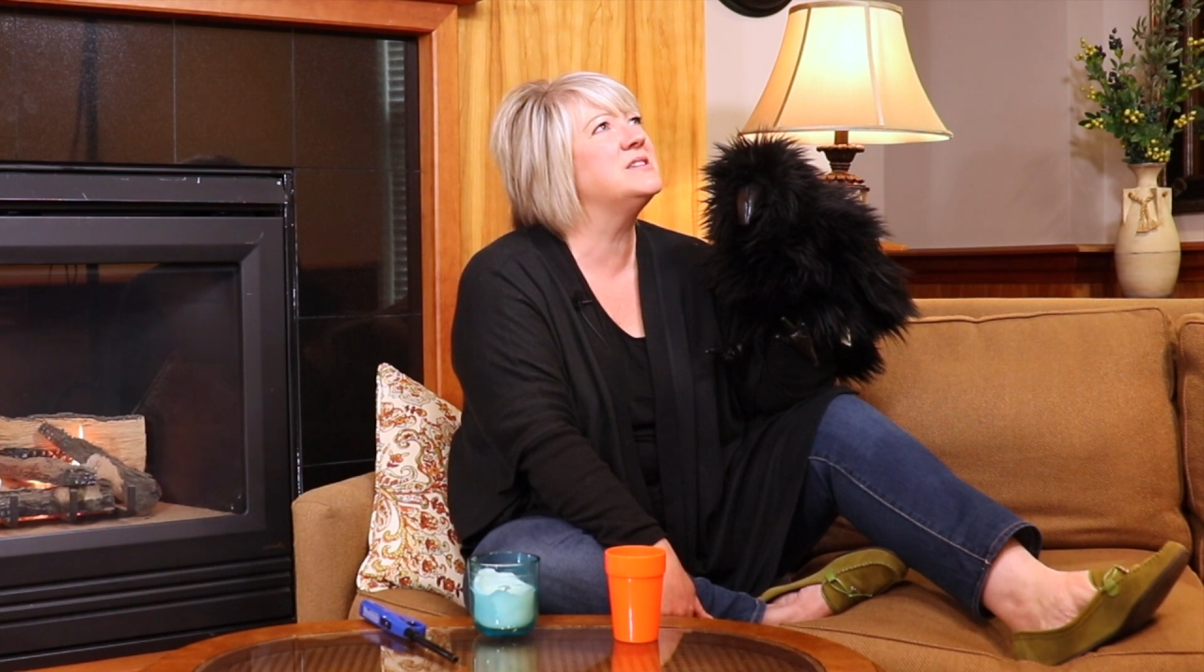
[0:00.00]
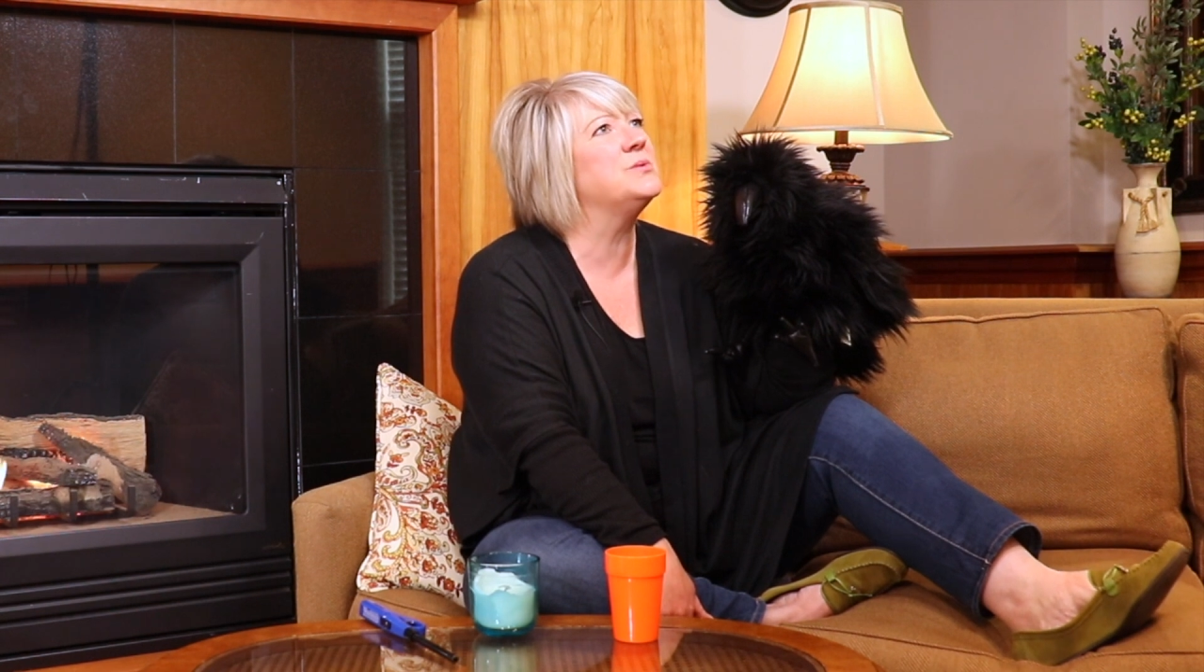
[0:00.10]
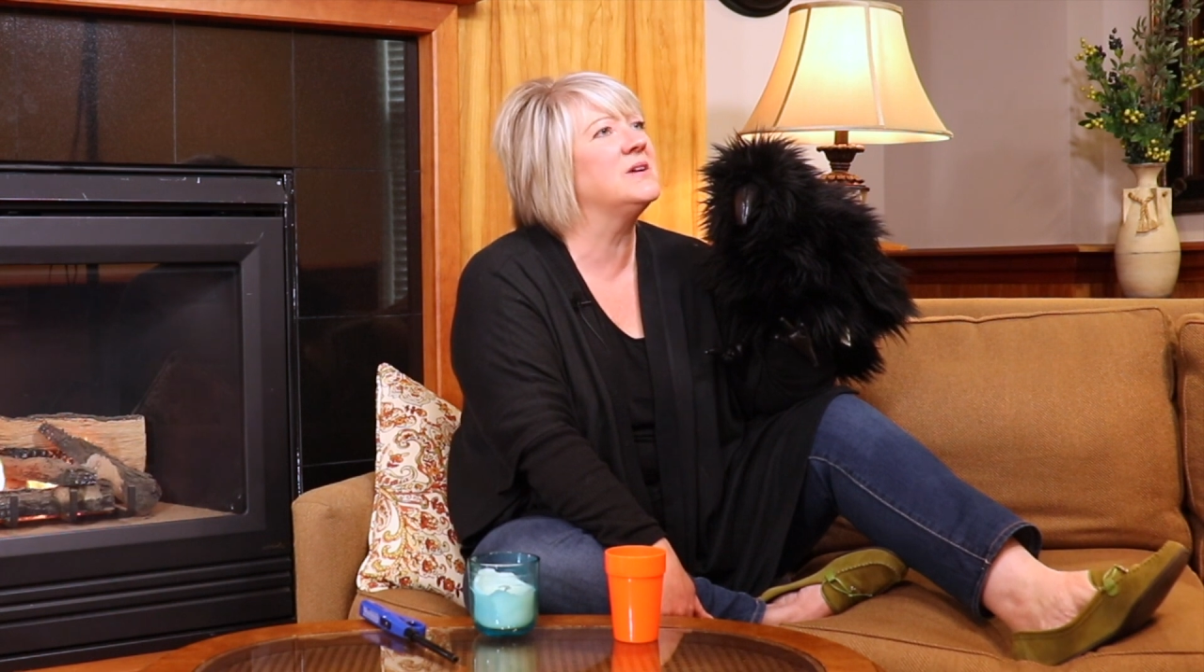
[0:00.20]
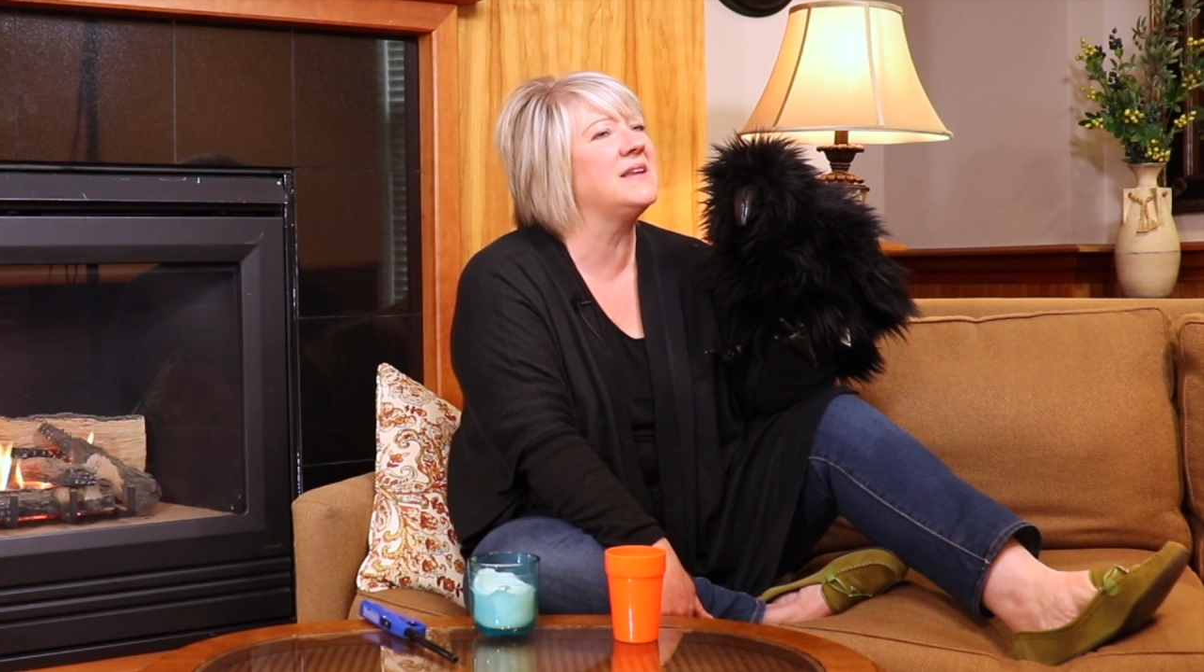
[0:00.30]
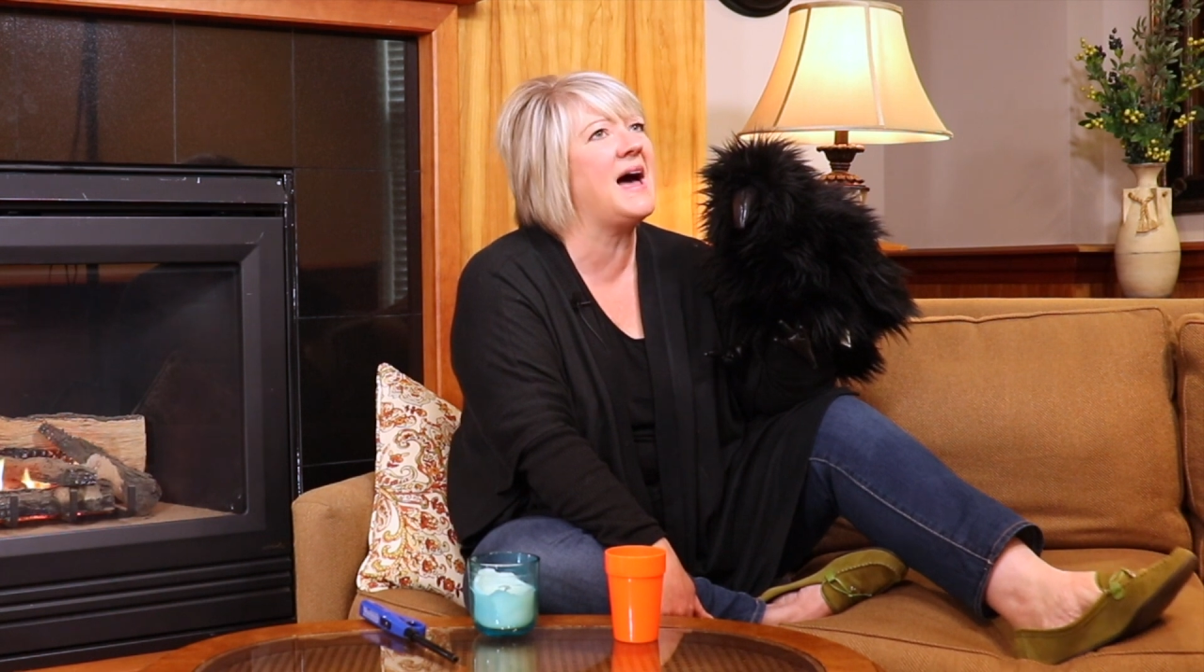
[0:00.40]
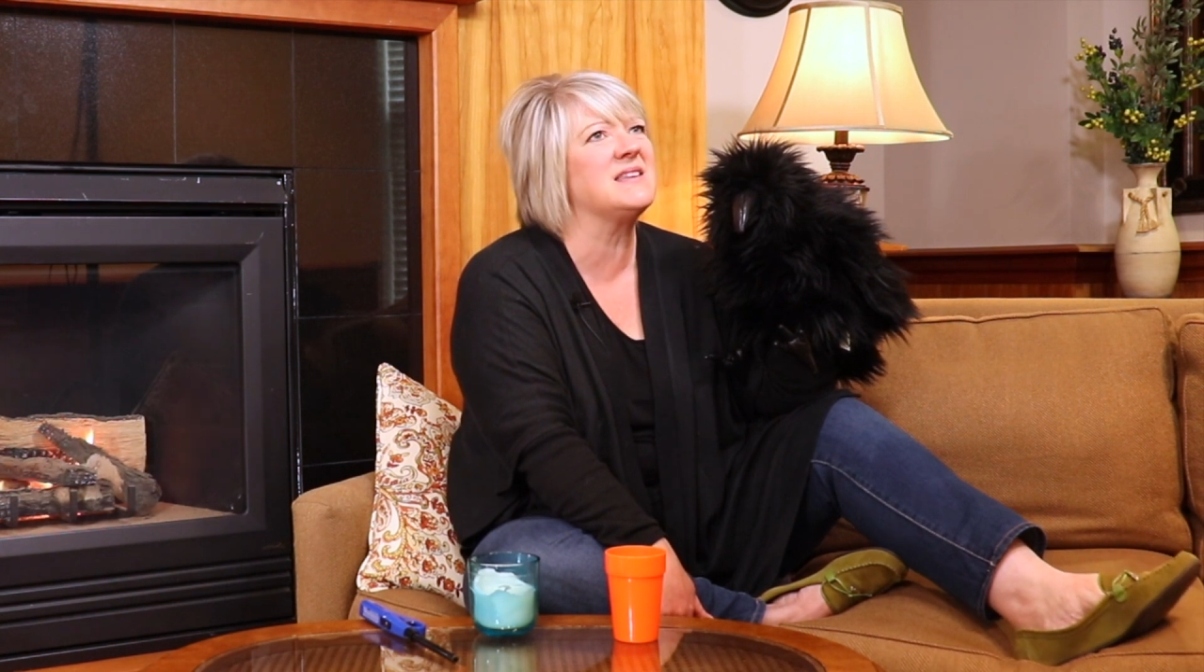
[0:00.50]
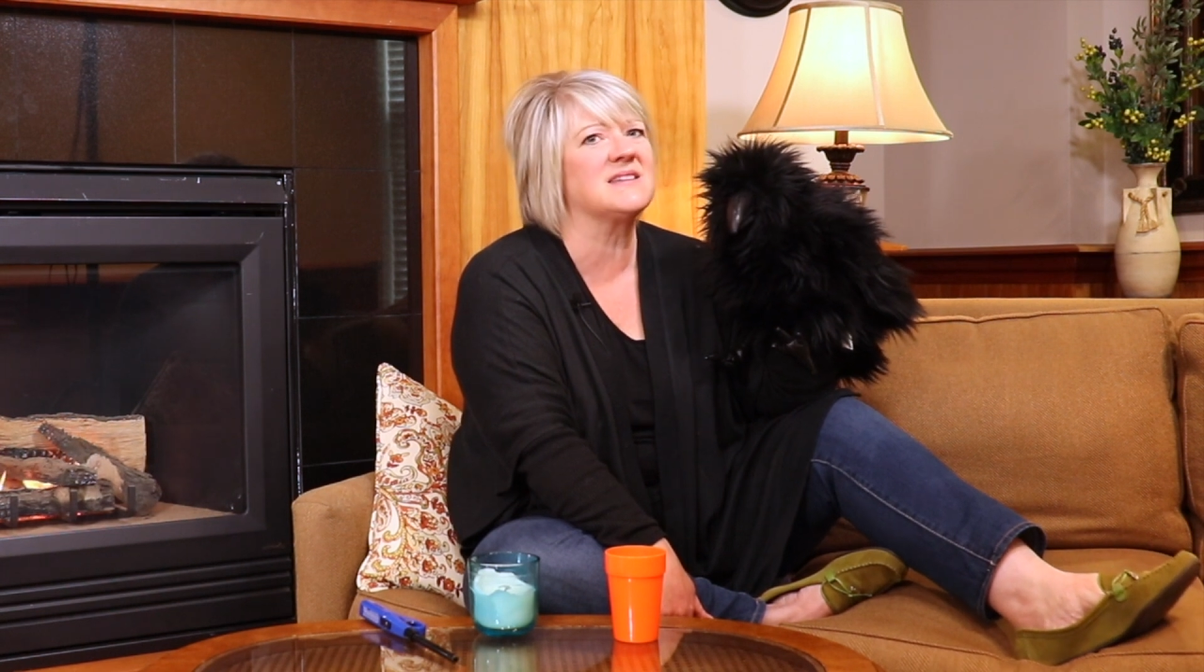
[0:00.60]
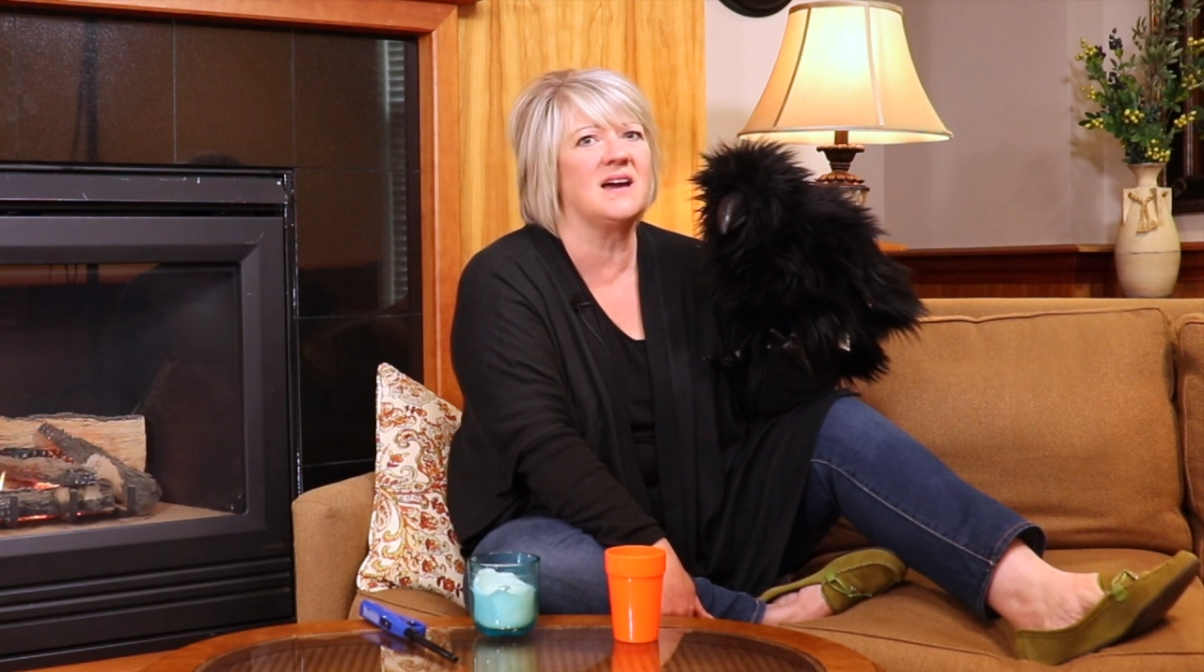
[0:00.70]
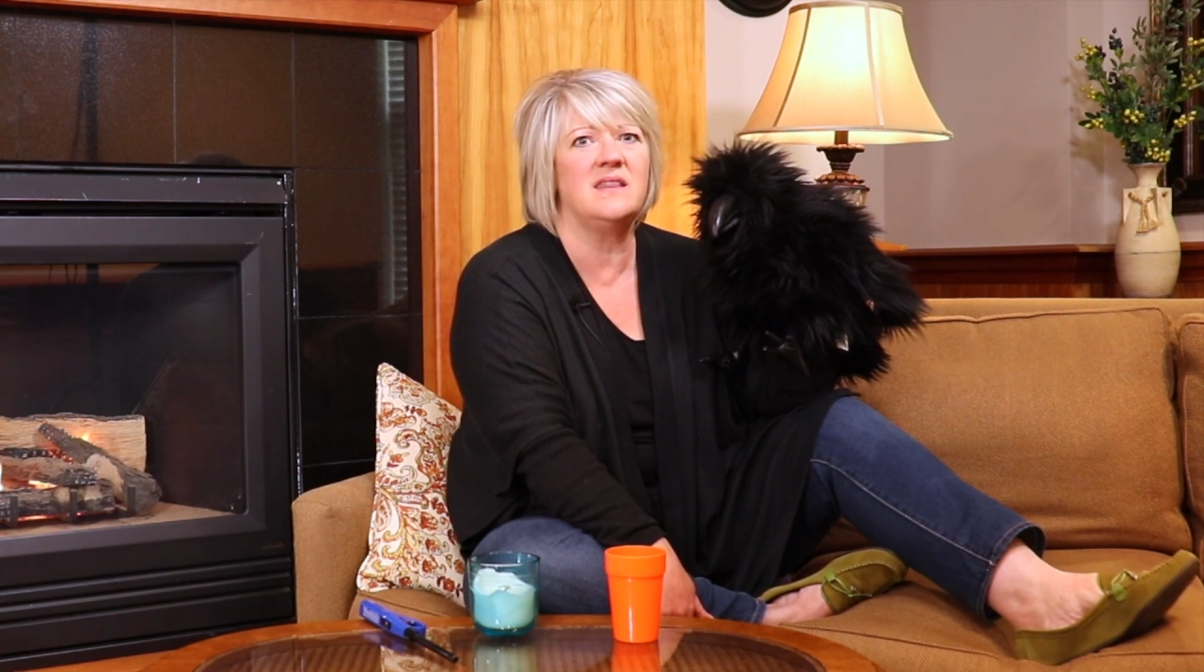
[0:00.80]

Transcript: to Alaska,